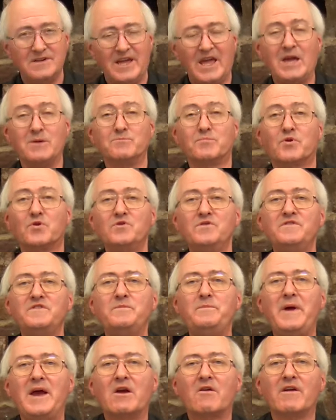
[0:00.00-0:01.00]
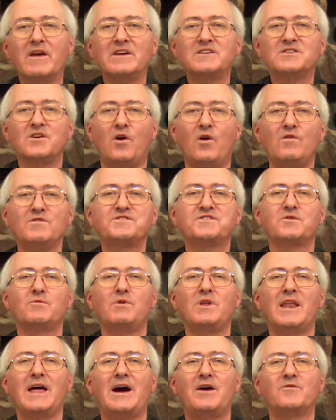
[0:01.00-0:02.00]
Improved bearings also
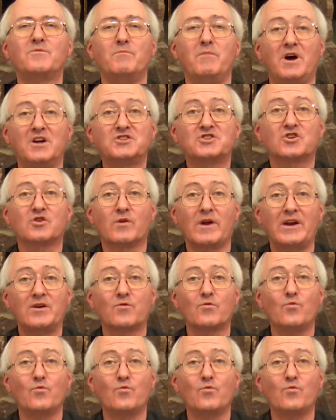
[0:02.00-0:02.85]
allowed much greater